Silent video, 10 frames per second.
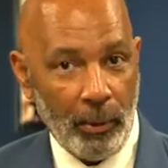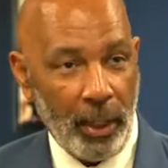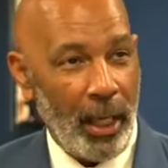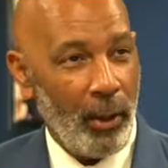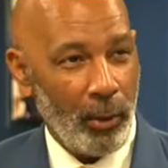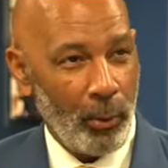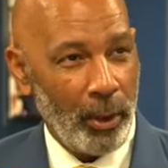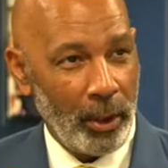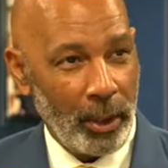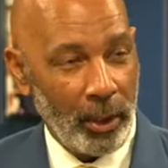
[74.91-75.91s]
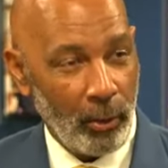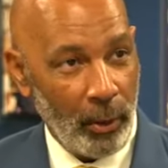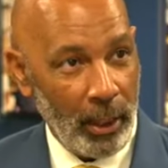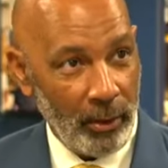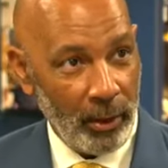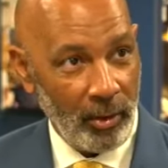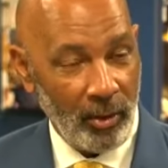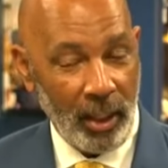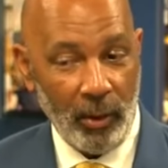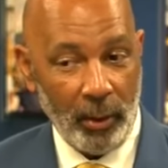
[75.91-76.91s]
with how are we going to get around this
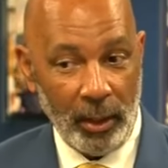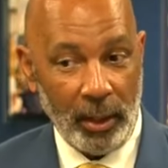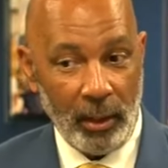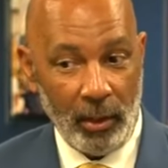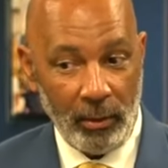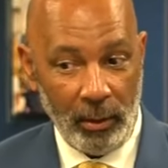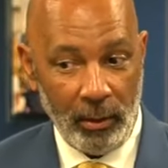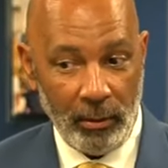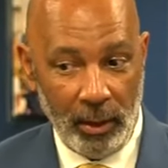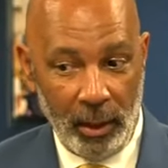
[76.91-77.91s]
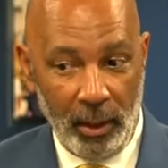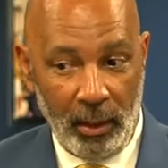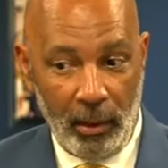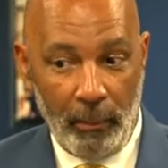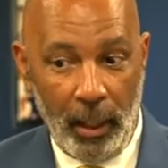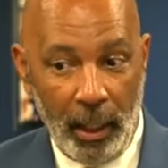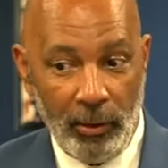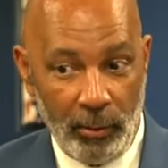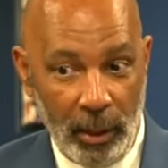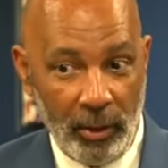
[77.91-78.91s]
and how are we going to get our, our our
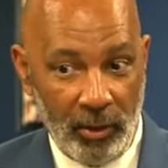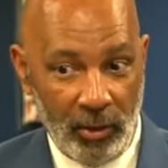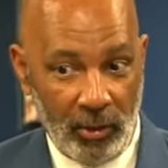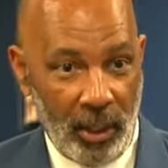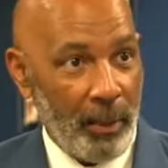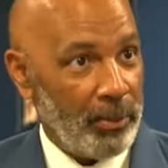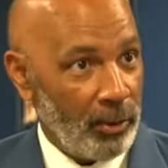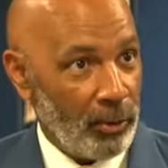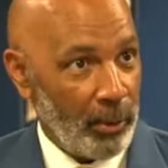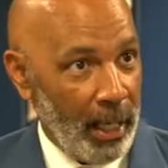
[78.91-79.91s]
minds around to stop this from